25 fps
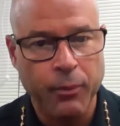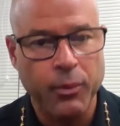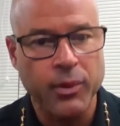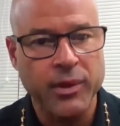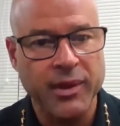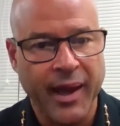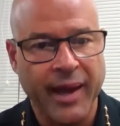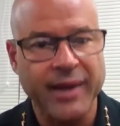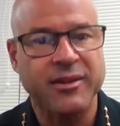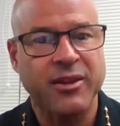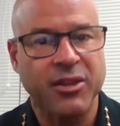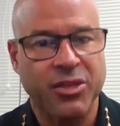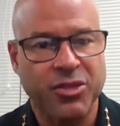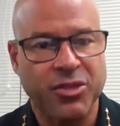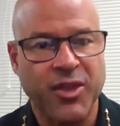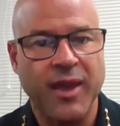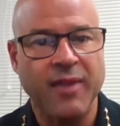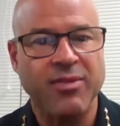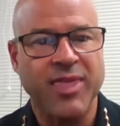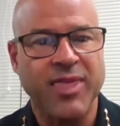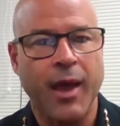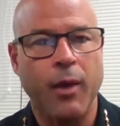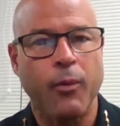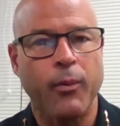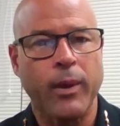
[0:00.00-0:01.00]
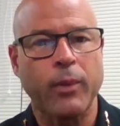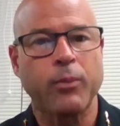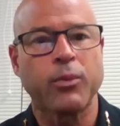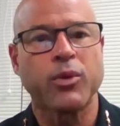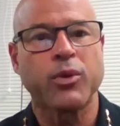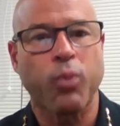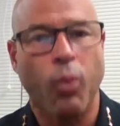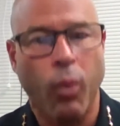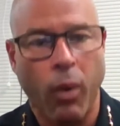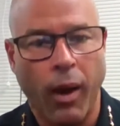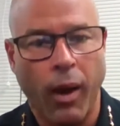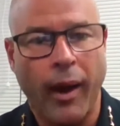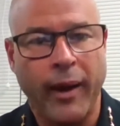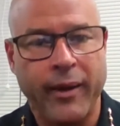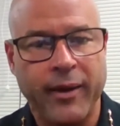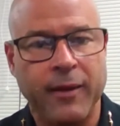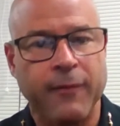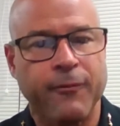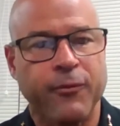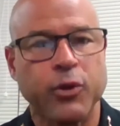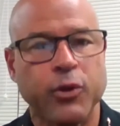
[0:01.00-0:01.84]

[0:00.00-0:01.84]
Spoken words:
I would like to think that we would want,